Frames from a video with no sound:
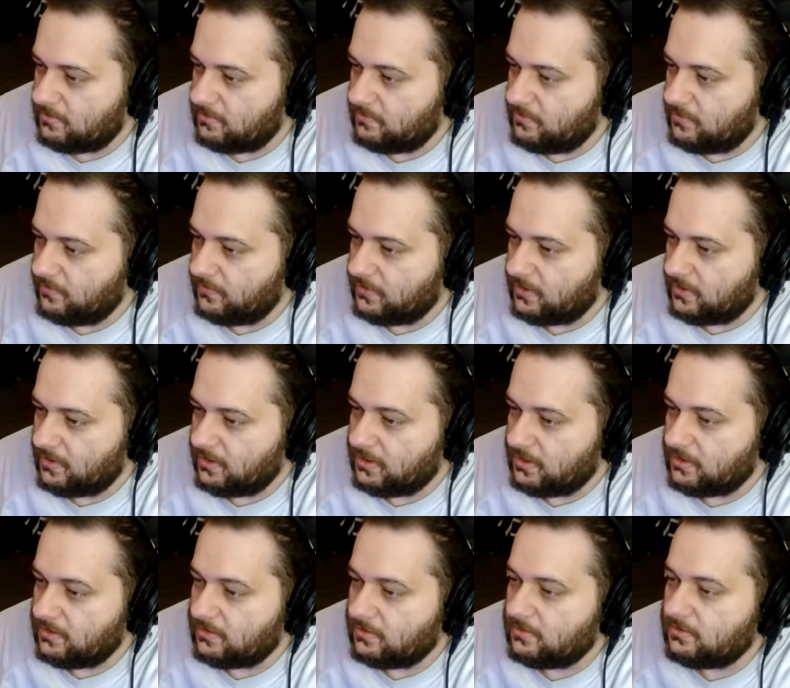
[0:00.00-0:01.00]
Moving
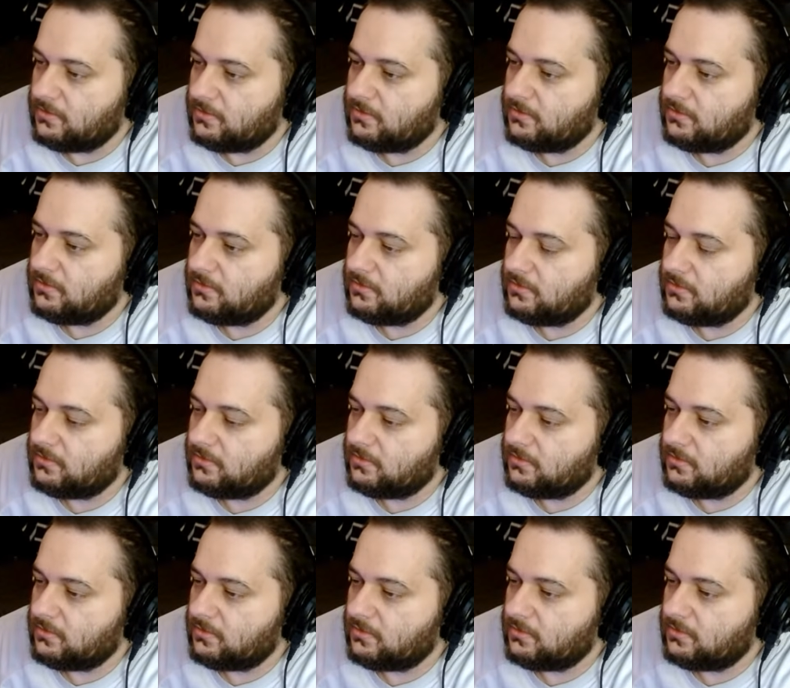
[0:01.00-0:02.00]
on.
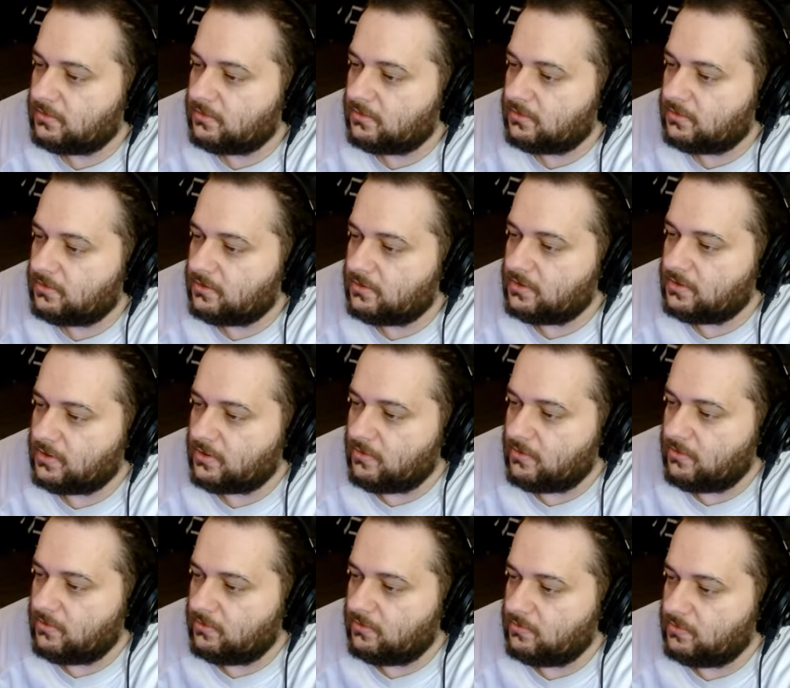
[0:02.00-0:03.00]
During the
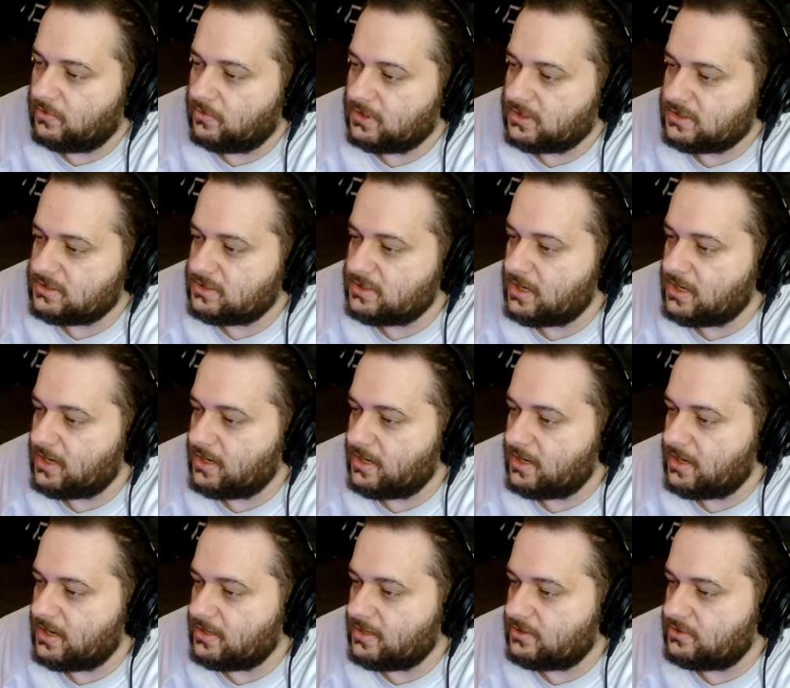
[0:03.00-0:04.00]
Cold War, the
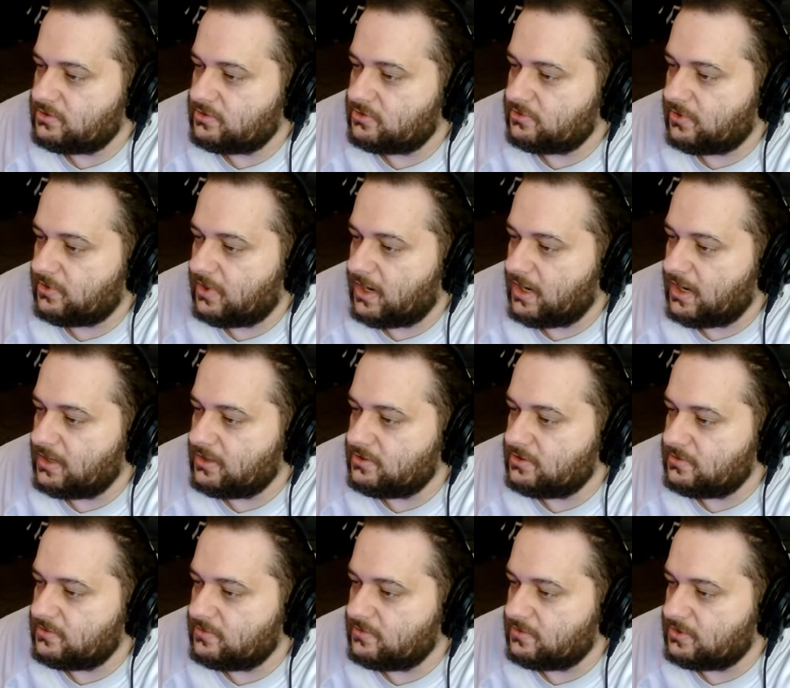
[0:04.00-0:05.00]
CIA tried
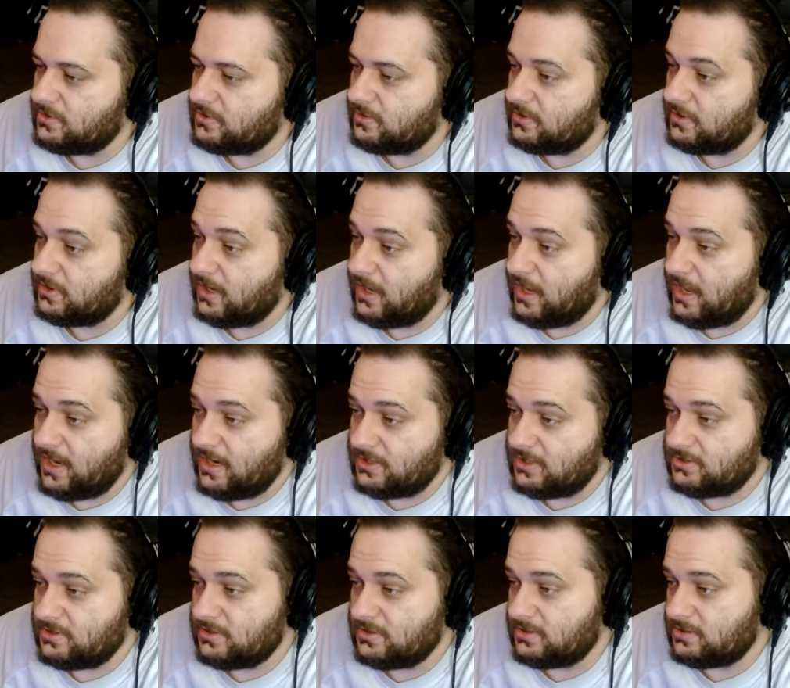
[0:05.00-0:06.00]
to turn
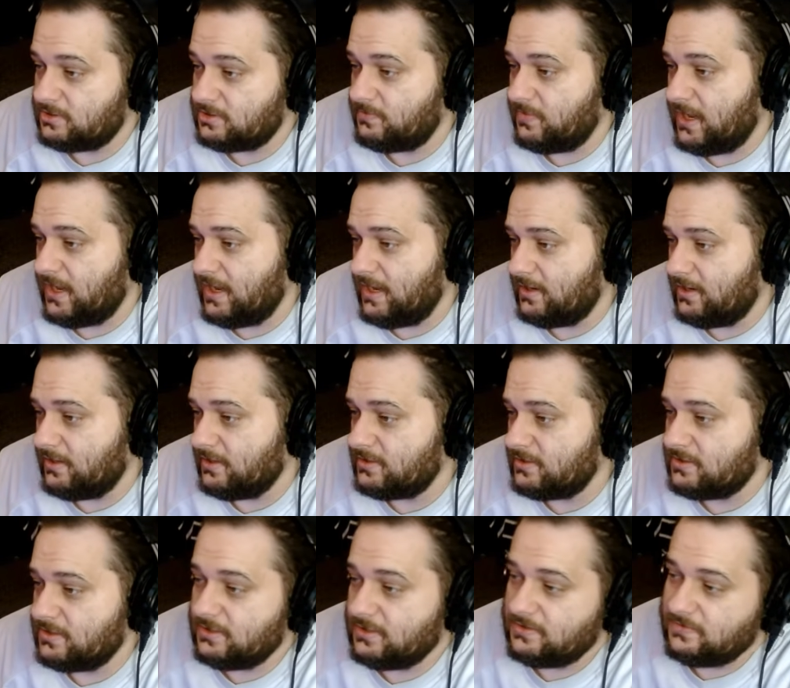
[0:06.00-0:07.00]
cats into spy
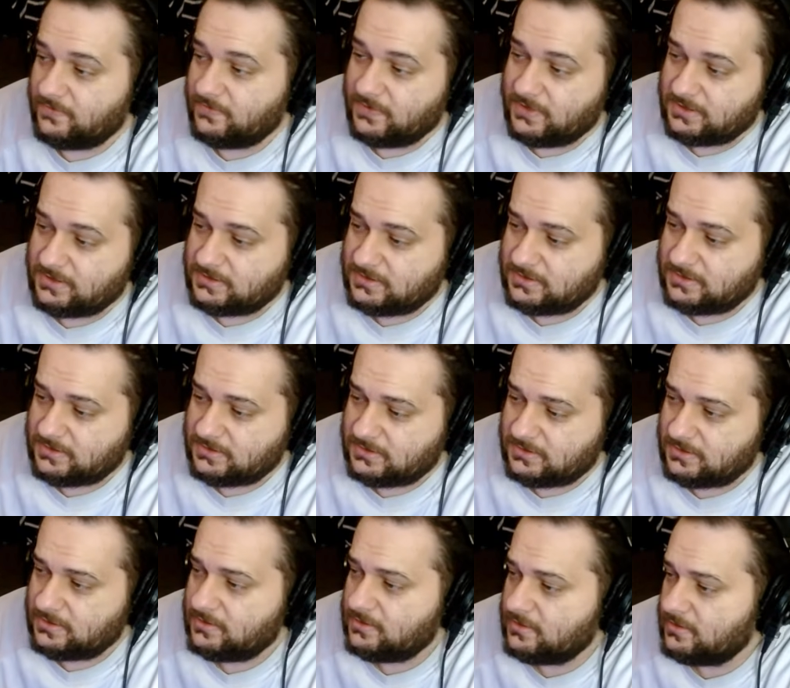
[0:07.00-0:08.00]
listening
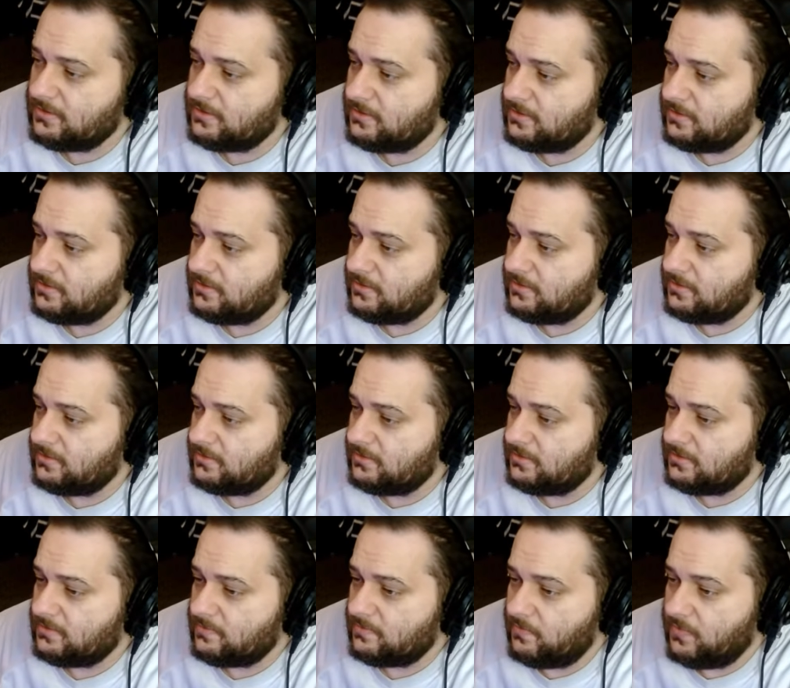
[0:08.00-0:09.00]
devices
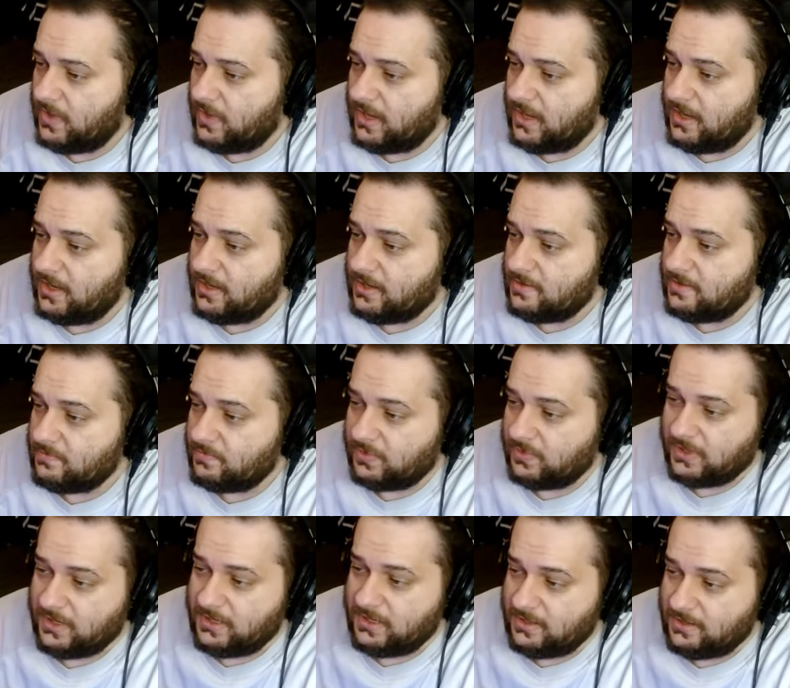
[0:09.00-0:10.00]
by
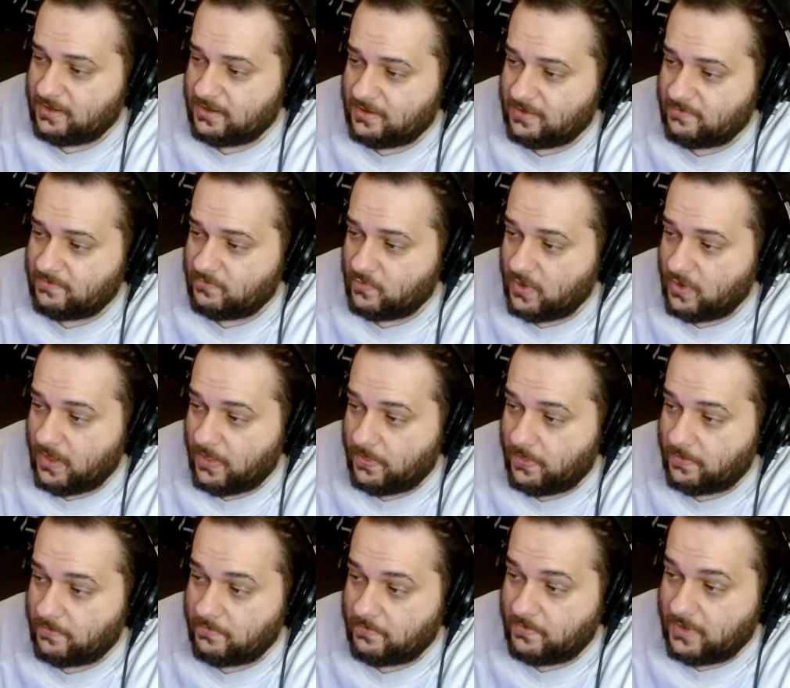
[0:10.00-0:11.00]
implanting them
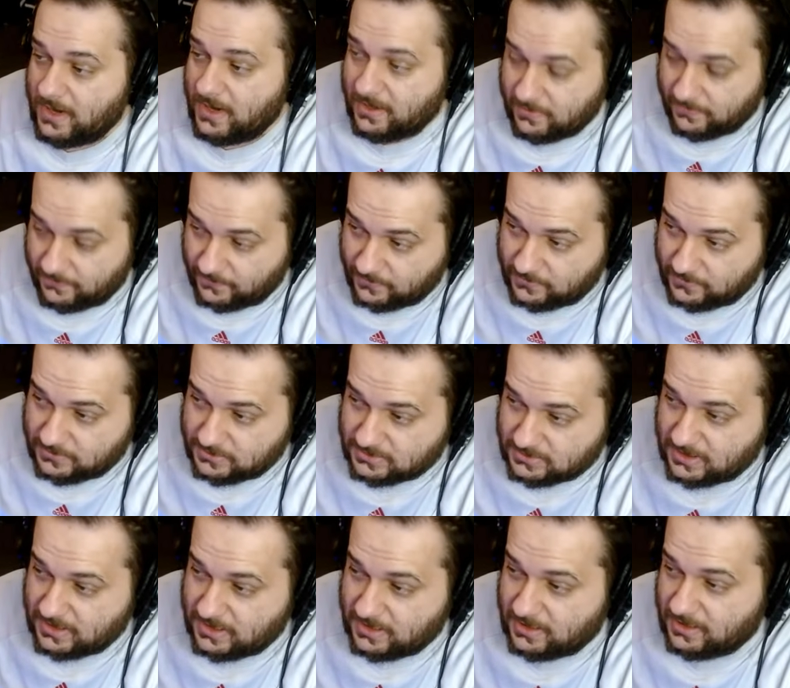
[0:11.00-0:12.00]
with
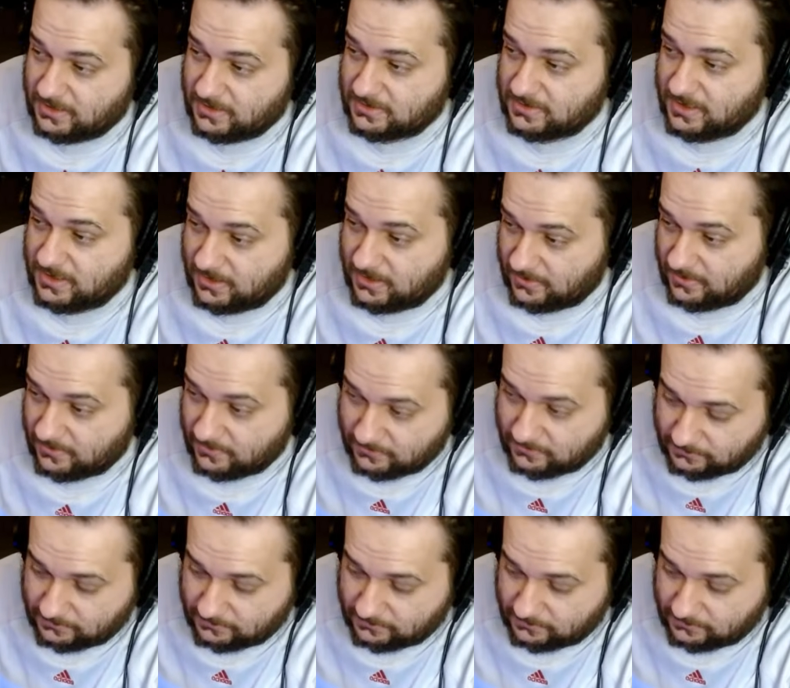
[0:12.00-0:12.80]
microphones and antenna.